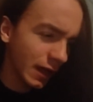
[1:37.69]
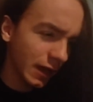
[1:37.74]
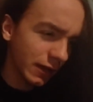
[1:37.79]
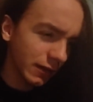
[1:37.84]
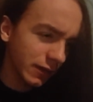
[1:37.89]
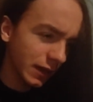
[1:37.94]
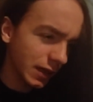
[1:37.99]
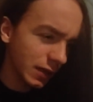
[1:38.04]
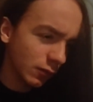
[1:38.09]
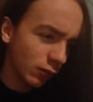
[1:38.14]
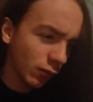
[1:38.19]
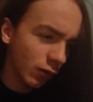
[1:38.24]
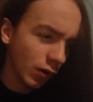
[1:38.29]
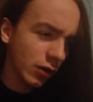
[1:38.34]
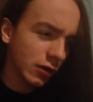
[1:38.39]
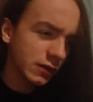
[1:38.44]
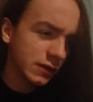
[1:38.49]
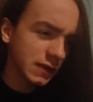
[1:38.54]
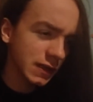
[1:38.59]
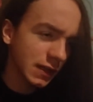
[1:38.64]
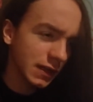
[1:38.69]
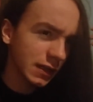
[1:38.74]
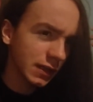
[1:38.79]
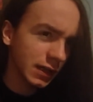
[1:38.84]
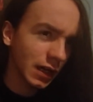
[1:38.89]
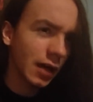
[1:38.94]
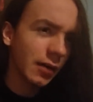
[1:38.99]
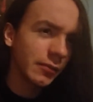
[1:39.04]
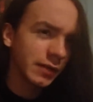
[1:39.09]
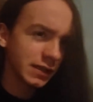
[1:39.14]
they weren't
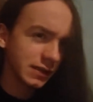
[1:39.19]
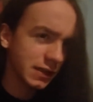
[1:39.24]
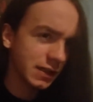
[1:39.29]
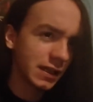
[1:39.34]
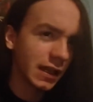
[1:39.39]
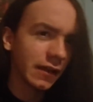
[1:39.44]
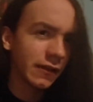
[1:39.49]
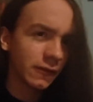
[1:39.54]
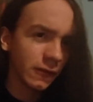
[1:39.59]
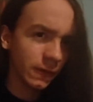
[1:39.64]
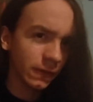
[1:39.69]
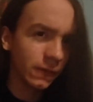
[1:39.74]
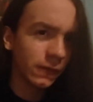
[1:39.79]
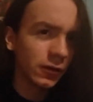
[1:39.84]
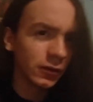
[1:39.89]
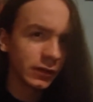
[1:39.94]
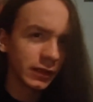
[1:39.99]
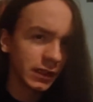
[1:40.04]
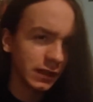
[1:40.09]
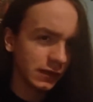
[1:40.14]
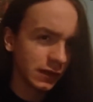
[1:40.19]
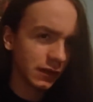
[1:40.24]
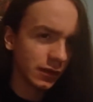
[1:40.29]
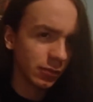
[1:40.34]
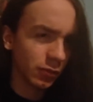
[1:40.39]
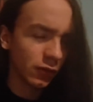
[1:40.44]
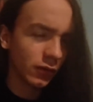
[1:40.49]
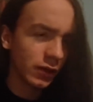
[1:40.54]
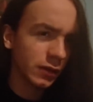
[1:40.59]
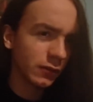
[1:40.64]
coming together fully to the
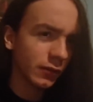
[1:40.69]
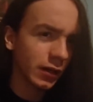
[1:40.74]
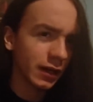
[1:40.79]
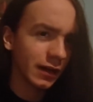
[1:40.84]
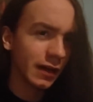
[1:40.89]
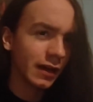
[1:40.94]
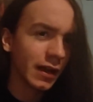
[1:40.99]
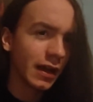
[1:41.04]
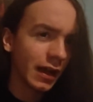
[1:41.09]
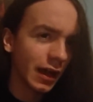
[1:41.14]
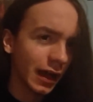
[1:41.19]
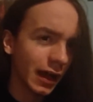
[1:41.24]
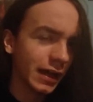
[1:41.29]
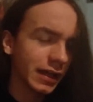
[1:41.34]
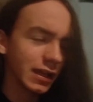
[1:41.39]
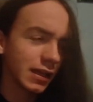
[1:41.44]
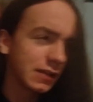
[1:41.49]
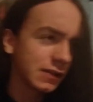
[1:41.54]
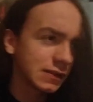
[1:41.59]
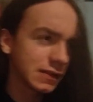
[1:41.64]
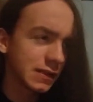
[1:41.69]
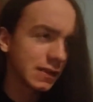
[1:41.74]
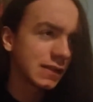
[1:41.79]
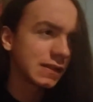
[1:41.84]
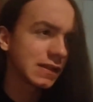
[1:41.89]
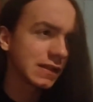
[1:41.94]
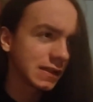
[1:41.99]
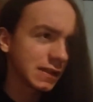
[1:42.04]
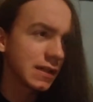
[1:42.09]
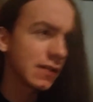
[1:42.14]
point where I had
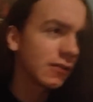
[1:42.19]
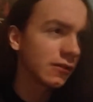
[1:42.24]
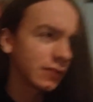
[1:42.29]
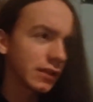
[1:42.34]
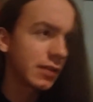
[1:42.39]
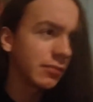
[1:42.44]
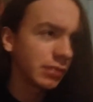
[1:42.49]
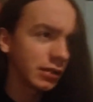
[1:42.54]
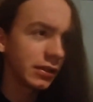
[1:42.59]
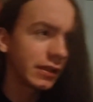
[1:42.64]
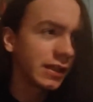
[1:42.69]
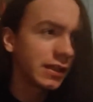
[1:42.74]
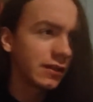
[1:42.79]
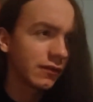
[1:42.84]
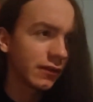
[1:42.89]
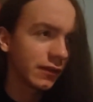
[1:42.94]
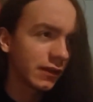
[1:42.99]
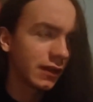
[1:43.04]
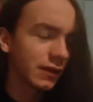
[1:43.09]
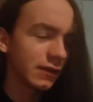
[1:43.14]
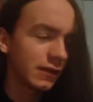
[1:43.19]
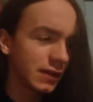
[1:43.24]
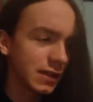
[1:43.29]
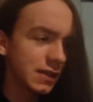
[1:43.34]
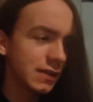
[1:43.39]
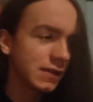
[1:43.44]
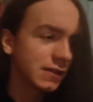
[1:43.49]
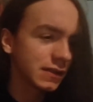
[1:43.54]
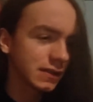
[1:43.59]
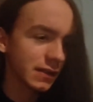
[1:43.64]
sincerely believed that
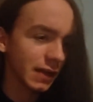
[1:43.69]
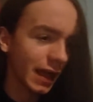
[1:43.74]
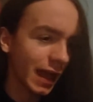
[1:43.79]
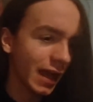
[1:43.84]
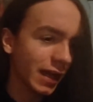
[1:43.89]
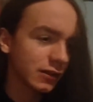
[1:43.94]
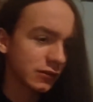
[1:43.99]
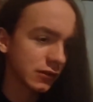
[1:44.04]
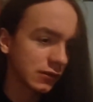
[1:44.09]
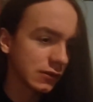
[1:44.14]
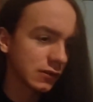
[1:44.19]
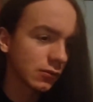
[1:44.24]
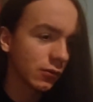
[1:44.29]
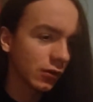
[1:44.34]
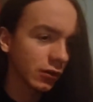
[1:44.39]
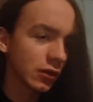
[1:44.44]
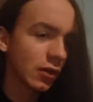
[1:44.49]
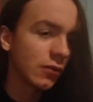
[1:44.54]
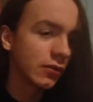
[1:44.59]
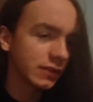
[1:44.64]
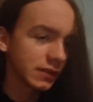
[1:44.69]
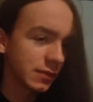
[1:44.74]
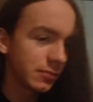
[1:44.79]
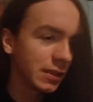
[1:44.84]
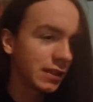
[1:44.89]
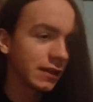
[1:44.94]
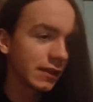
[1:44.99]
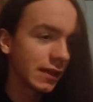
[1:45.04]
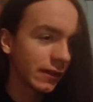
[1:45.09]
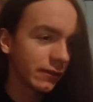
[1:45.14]
these actions were going to be
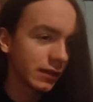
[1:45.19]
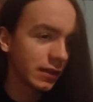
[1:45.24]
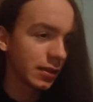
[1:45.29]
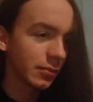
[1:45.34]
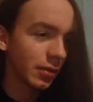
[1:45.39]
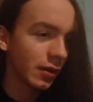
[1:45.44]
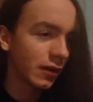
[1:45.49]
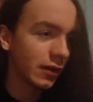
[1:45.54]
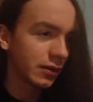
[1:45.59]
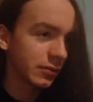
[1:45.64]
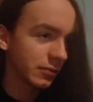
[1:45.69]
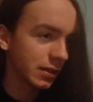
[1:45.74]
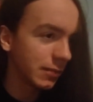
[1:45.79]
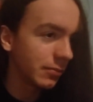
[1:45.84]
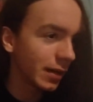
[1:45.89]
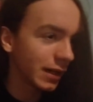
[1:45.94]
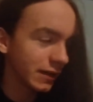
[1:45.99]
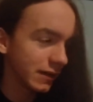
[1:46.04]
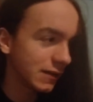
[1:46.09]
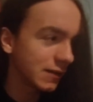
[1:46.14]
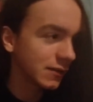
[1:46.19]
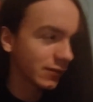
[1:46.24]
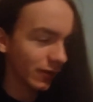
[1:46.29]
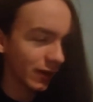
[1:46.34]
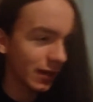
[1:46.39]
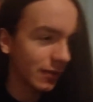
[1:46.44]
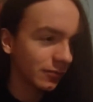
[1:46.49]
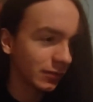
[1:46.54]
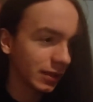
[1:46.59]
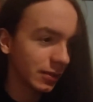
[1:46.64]
levied upon me by these
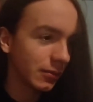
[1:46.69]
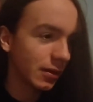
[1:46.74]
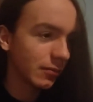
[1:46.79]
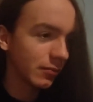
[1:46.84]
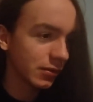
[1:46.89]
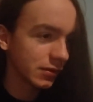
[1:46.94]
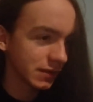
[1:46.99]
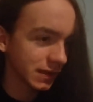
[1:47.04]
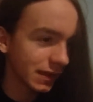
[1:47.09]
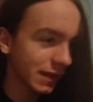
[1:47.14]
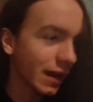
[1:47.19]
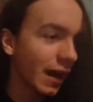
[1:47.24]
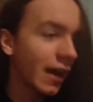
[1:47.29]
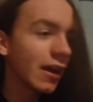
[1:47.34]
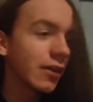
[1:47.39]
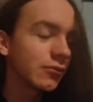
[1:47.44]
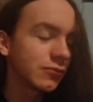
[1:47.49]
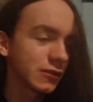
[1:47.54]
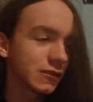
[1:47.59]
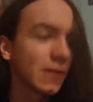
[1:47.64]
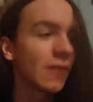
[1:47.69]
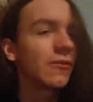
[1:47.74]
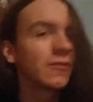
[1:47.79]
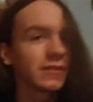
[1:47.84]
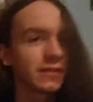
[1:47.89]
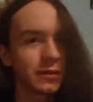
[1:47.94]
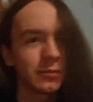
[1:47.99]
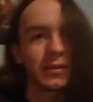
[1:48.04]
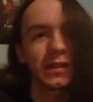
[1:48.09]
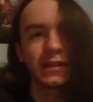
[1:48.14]
family members, that I was going
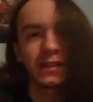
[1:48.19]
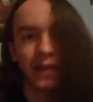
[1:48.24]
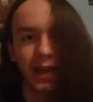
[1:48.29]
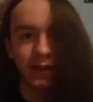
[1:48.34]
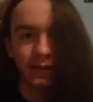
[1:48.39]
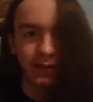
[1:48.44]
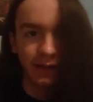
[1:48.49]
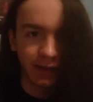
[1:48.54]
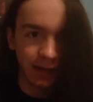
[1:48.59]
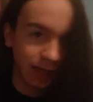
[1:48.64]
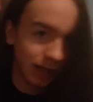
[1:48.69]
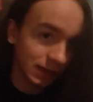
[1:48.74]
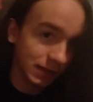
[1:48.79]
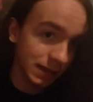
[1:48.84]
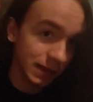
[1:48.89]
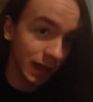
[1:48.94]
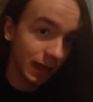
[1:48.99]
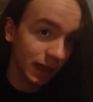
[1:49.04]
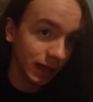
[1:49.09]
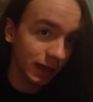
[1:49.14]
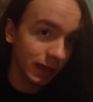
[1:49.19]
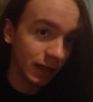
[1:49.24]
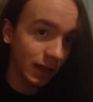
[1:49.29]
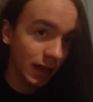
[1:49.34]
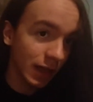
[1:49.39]
to be dead the next day.